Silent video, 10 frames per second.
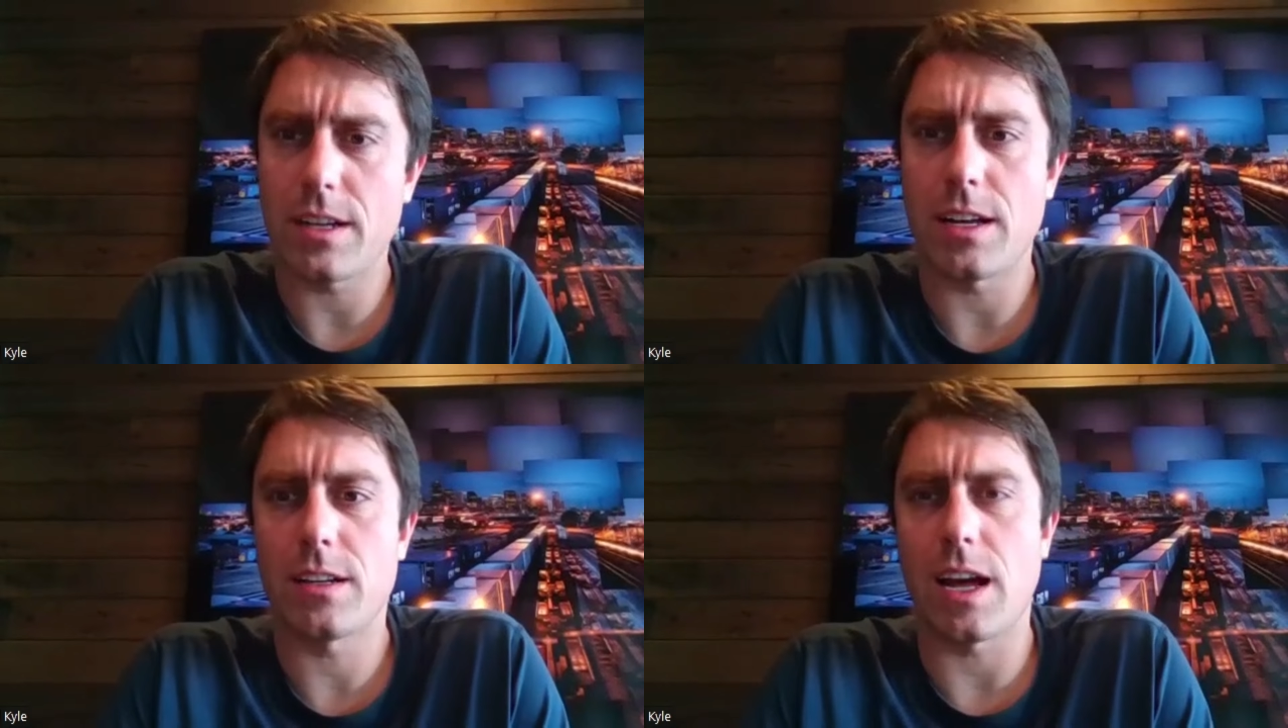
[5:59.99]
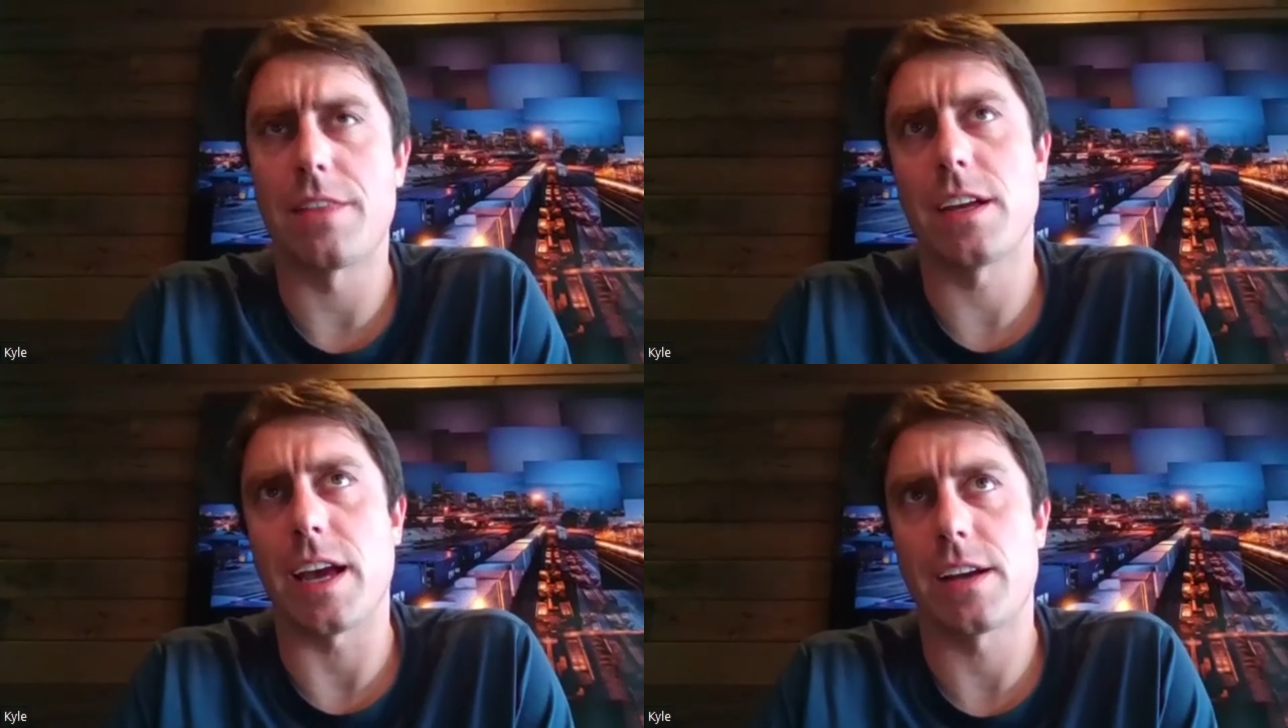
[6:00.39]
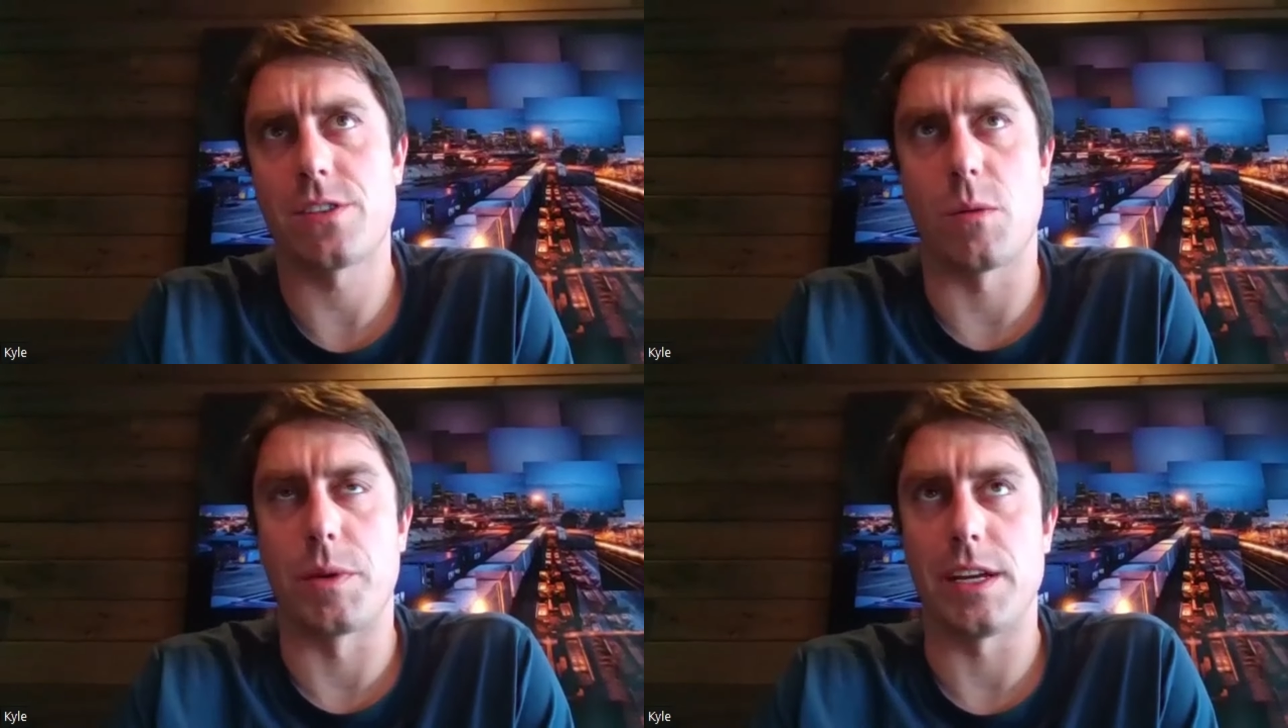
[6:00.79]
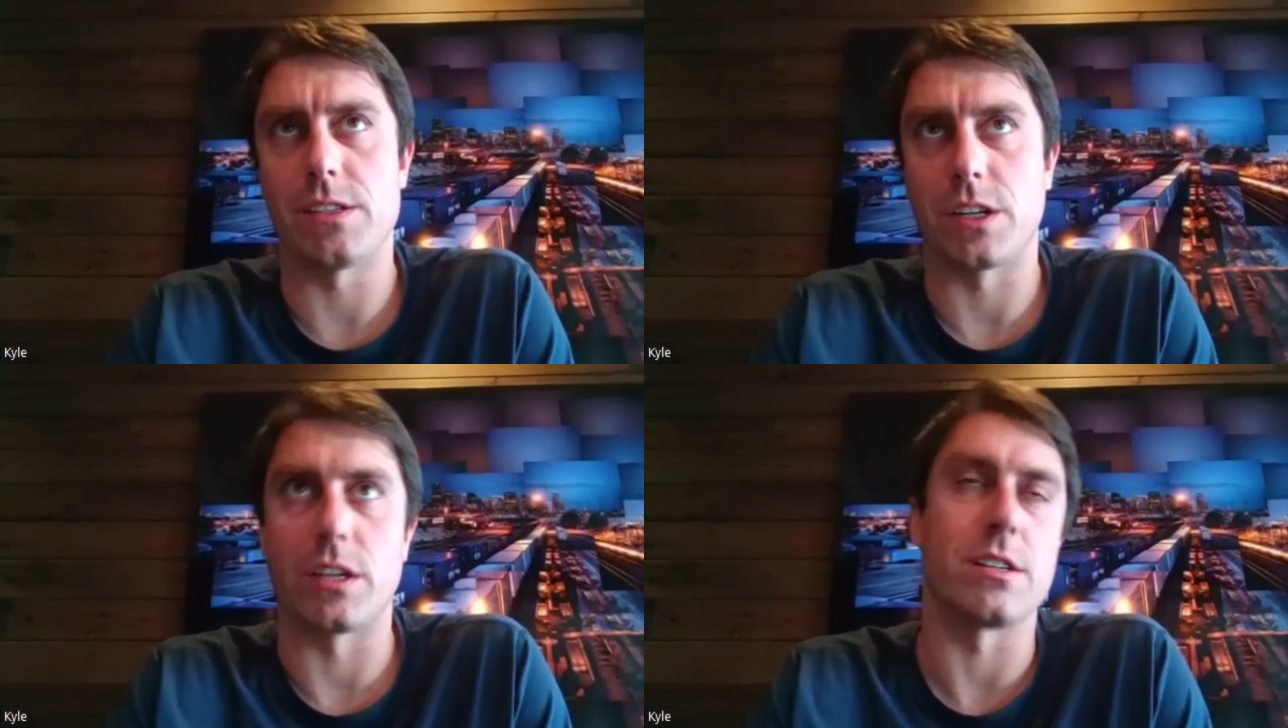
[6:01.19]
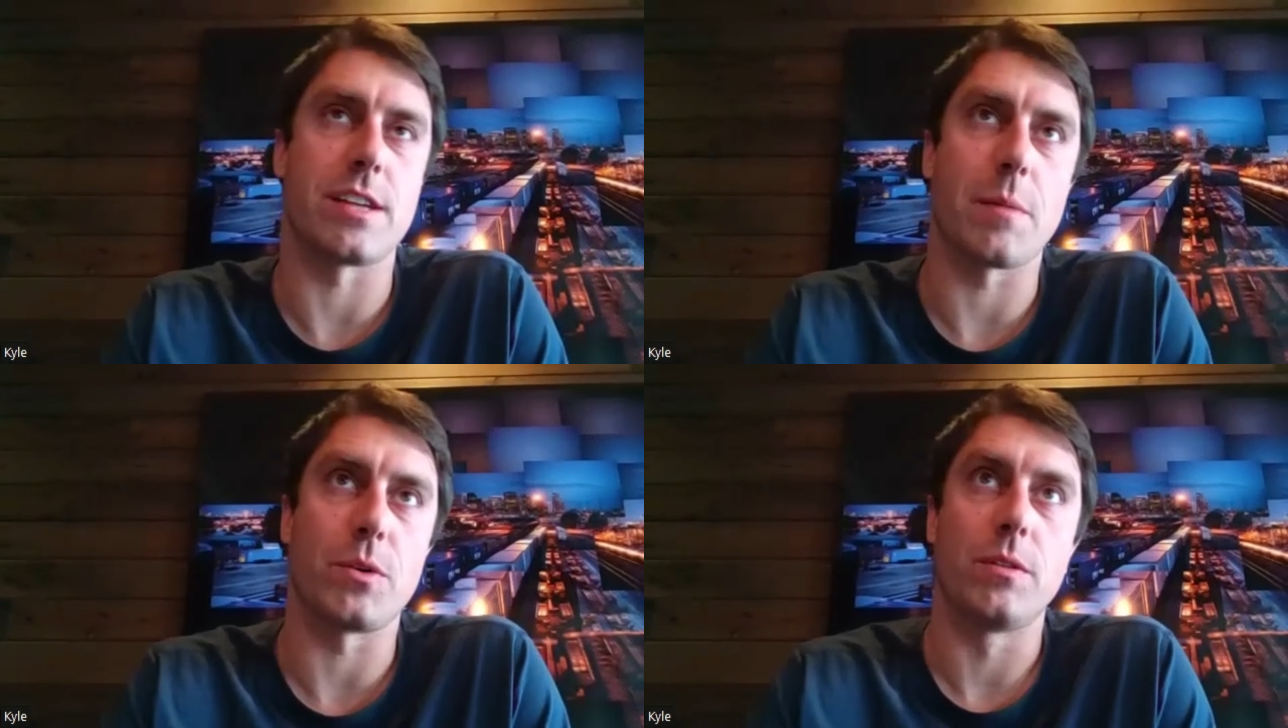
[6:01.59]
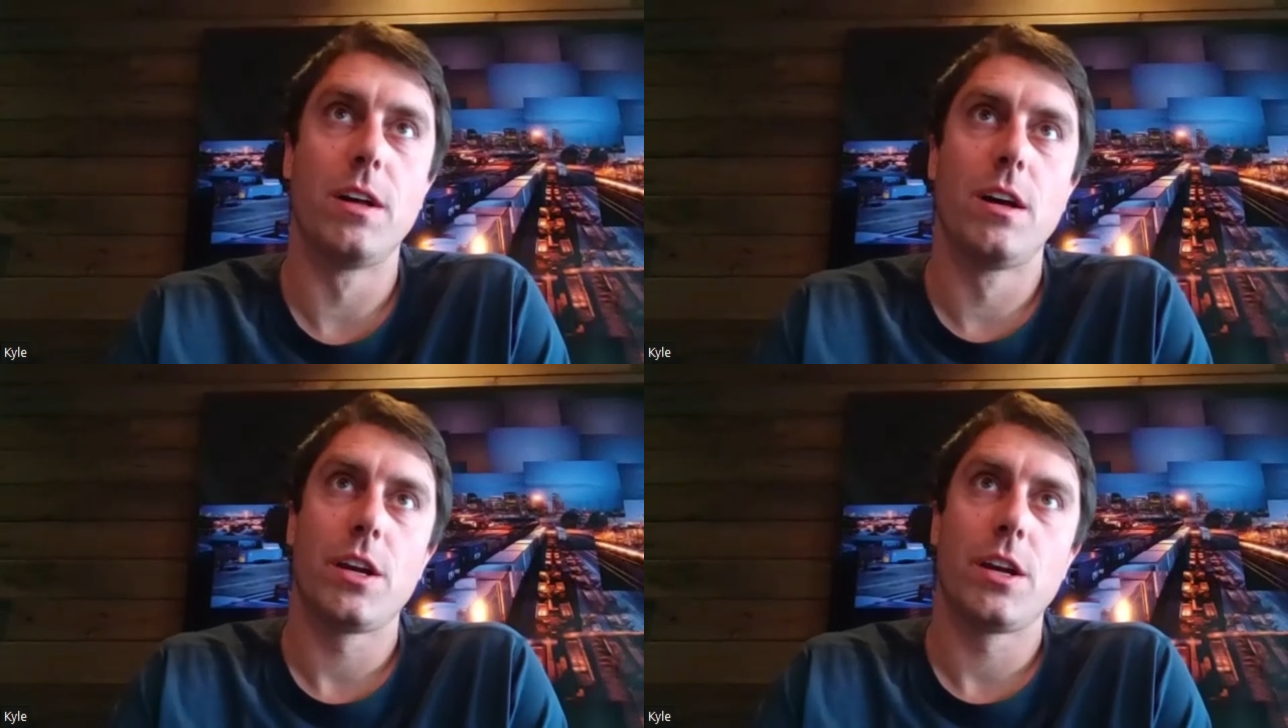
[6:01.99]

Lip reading: I think XRP is a good example.